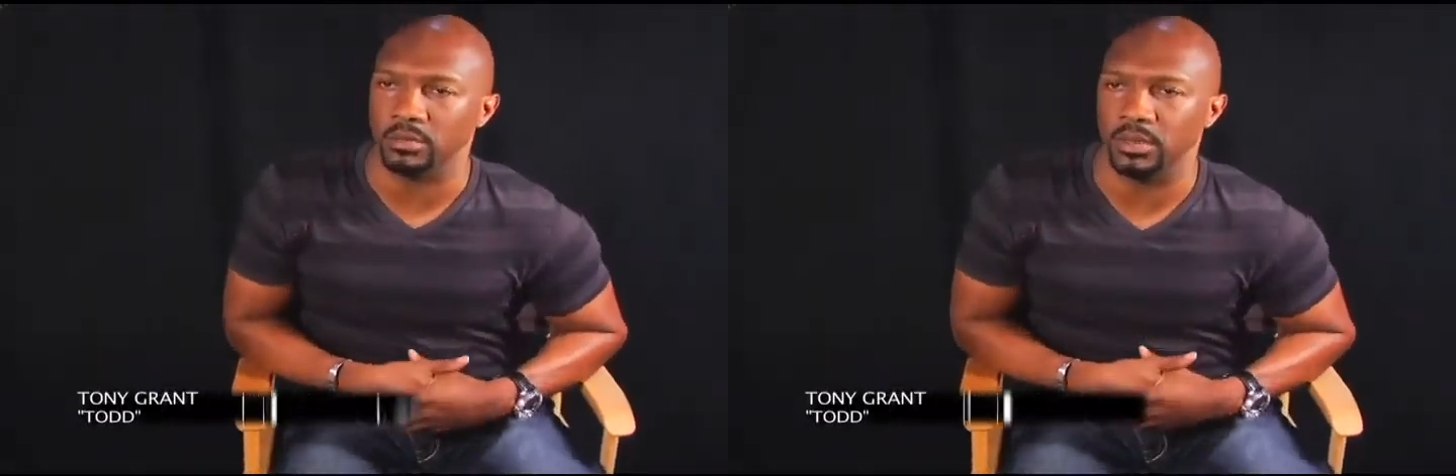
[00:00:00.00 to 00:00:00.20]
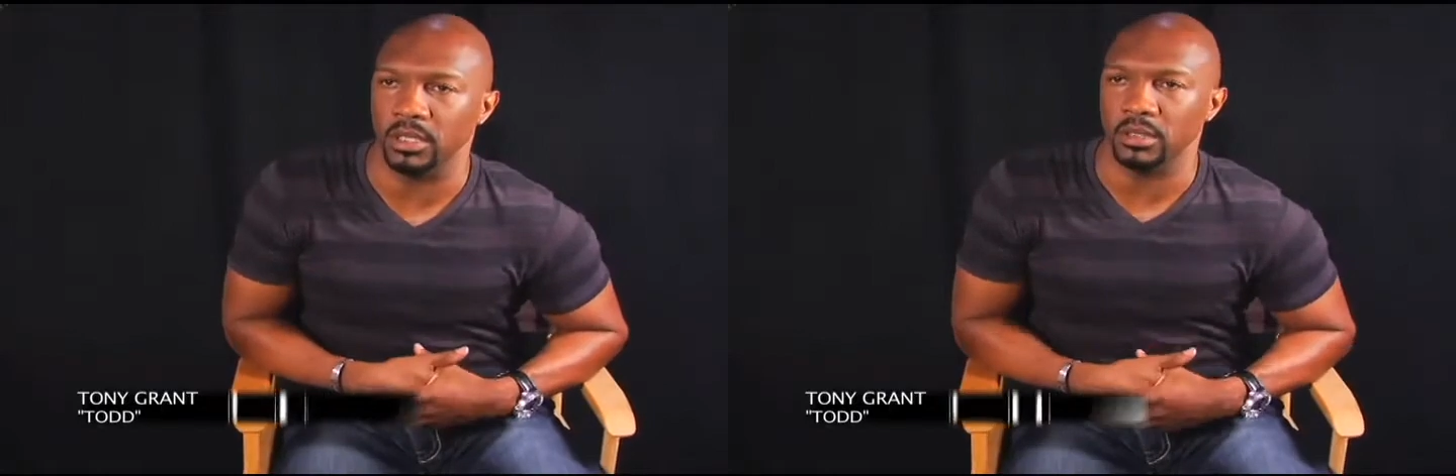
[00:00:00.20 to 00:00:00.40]

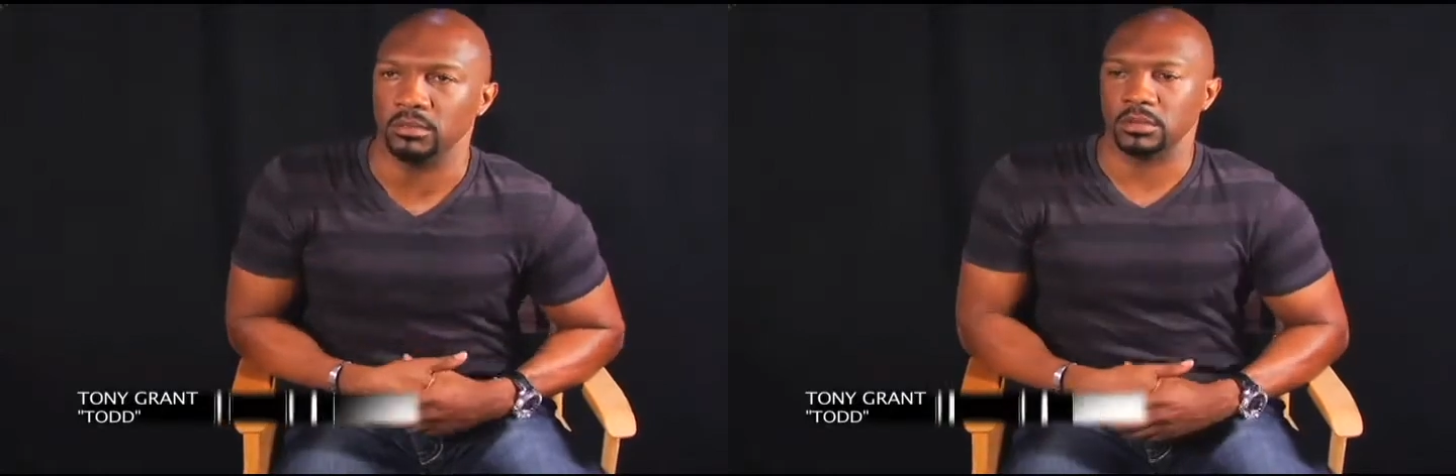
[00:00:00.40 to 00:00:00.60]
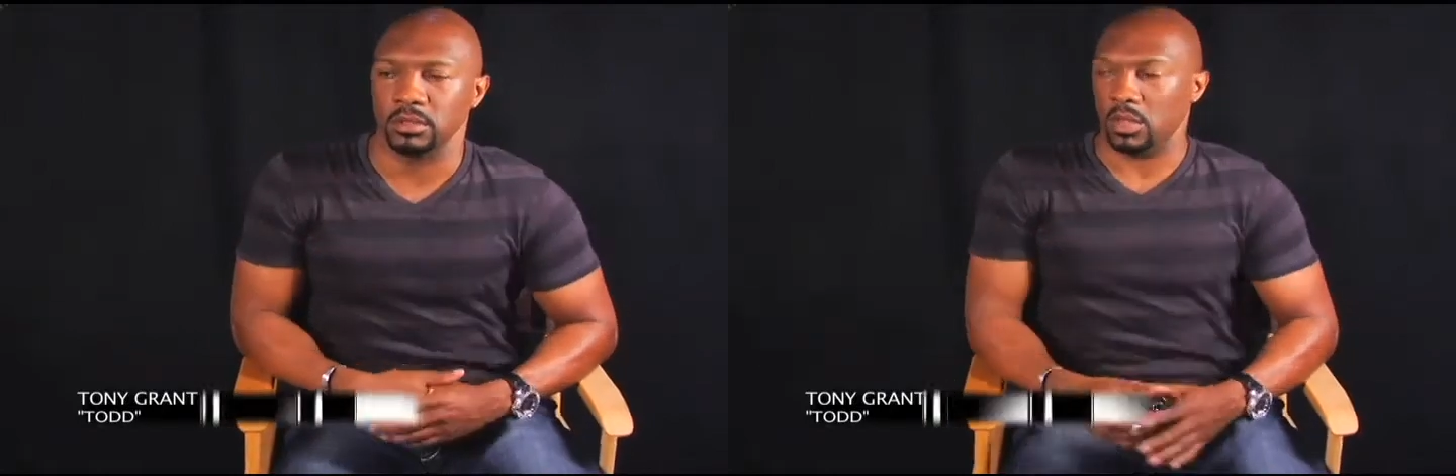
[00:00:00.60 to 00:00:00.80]
me
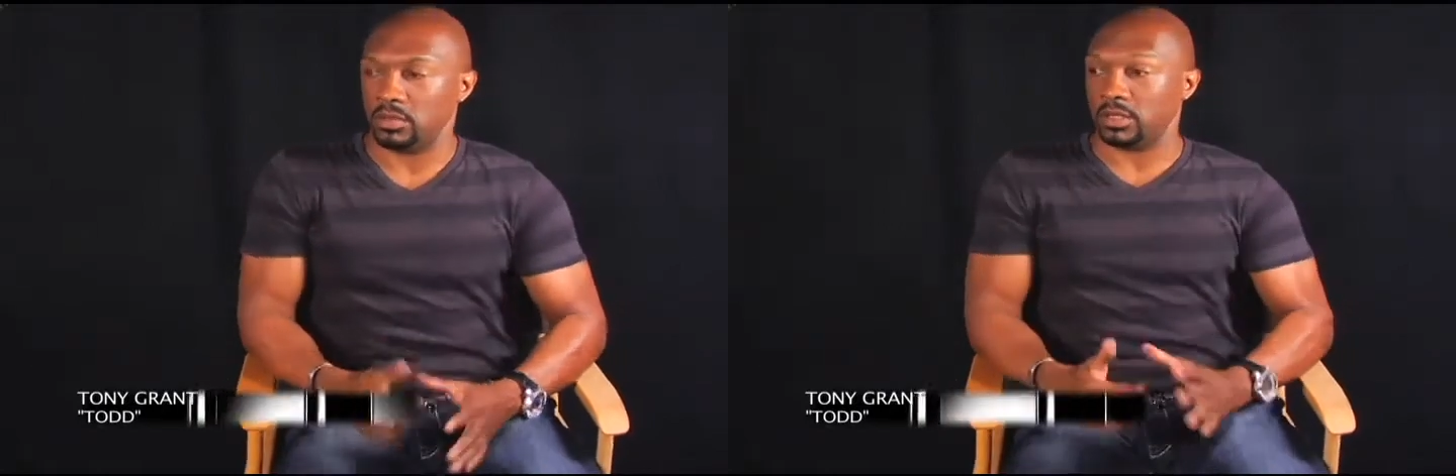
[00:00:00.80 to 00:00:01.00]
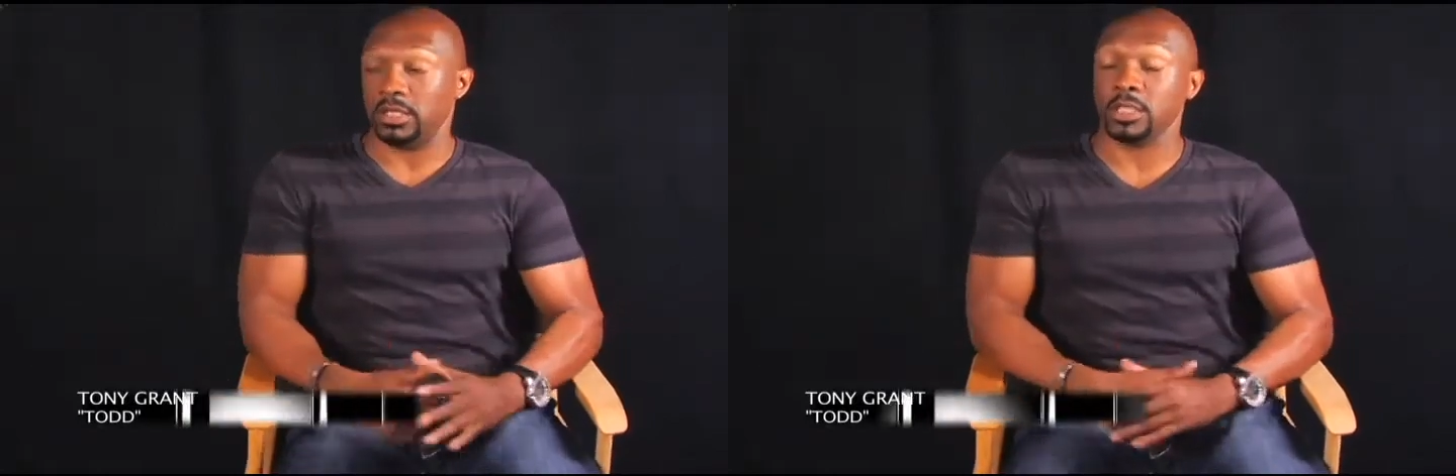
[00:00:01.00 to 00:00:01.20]
the
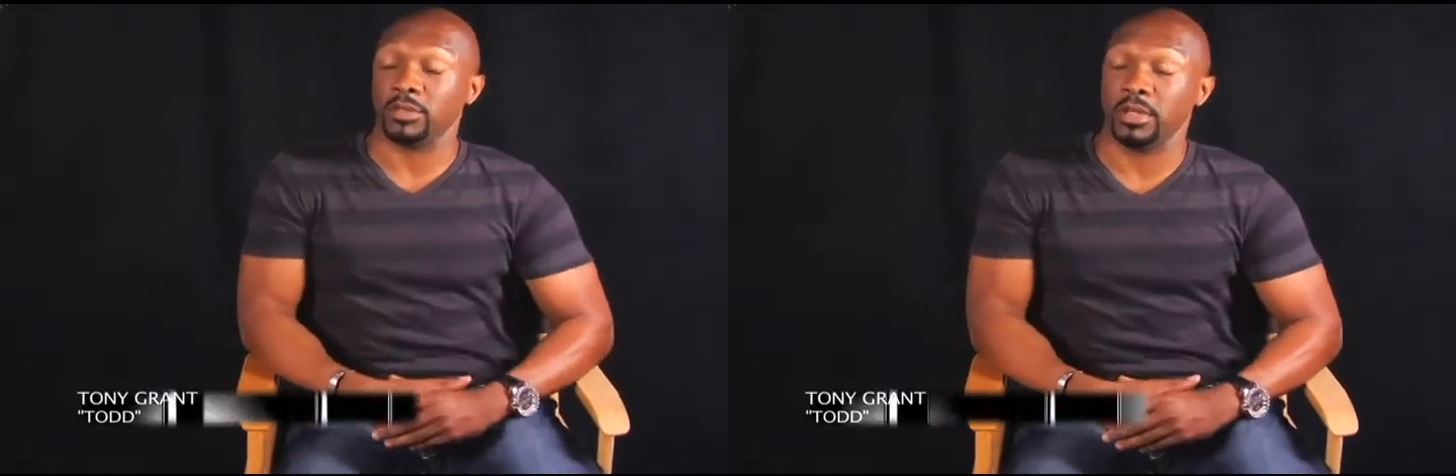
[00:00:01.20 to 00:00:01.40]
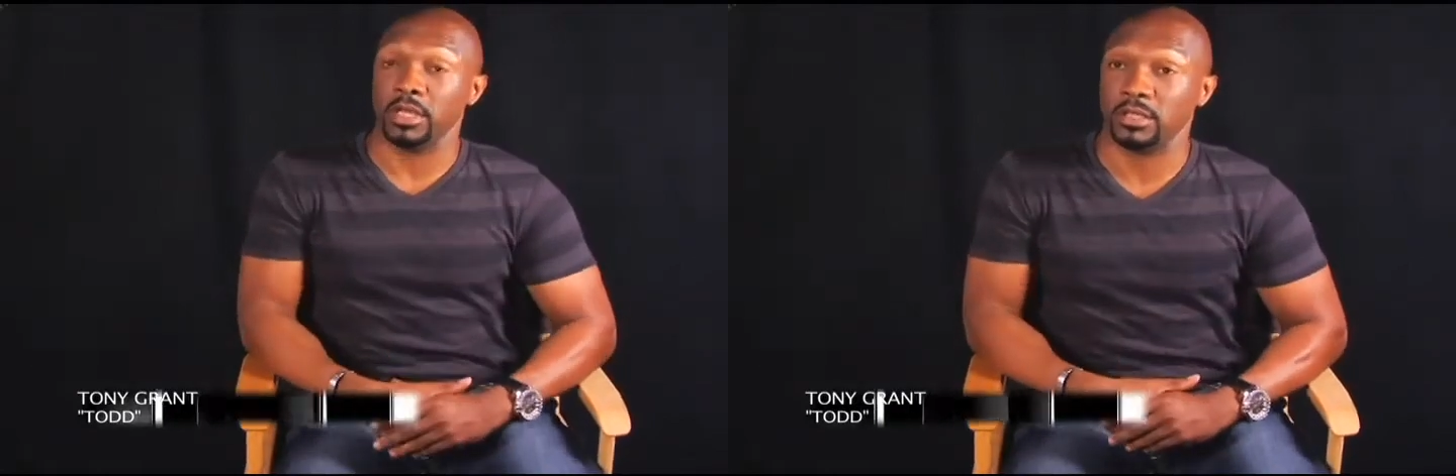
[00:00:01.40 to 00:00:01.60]
most in this
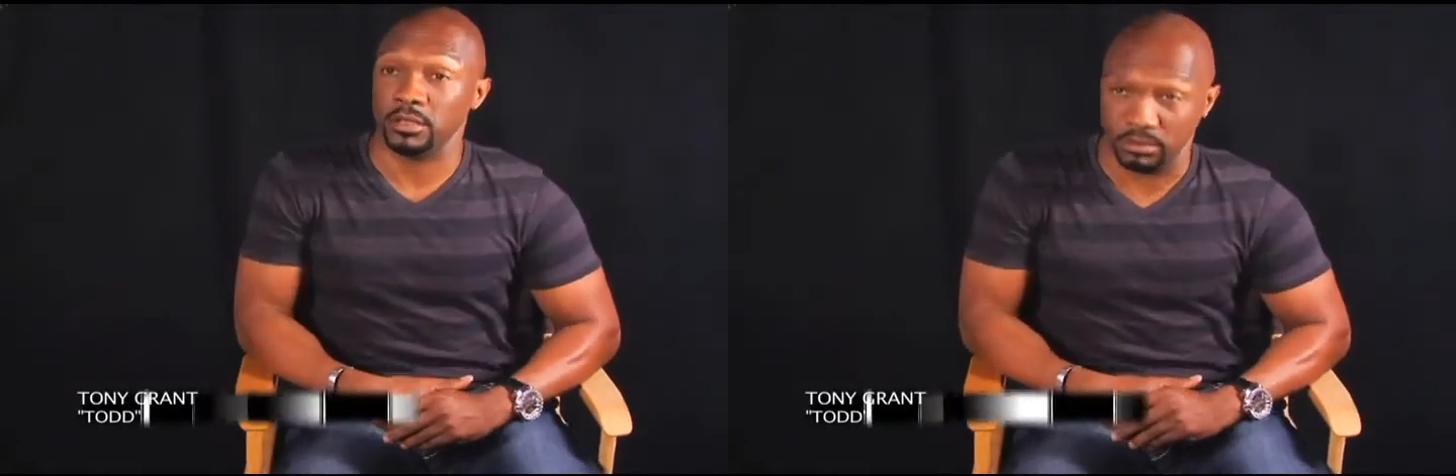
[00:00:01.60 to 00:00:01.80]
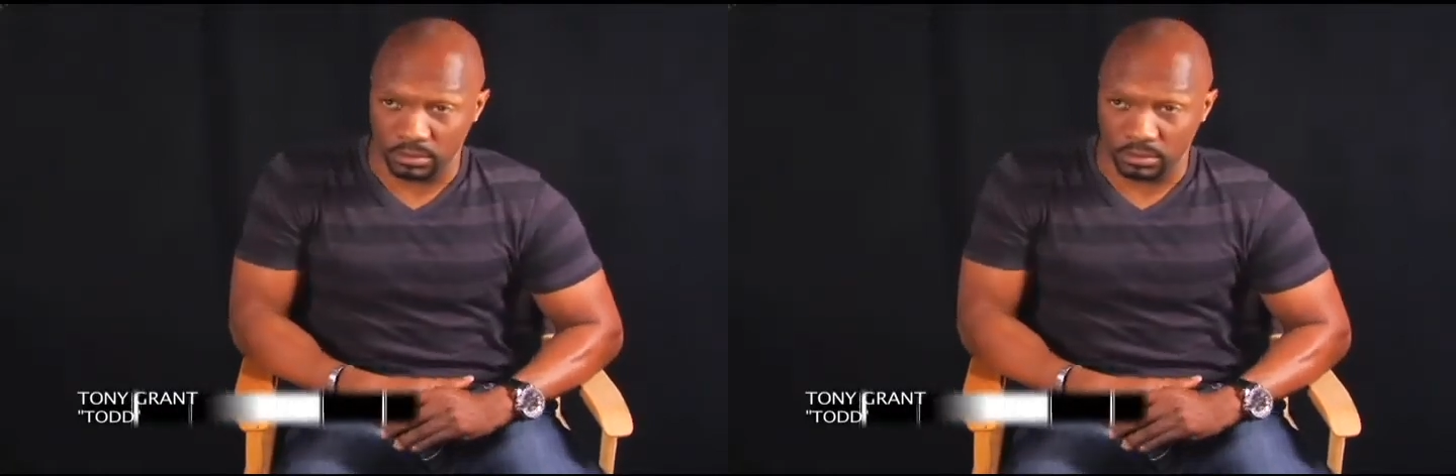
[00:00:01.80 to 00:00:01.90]
production,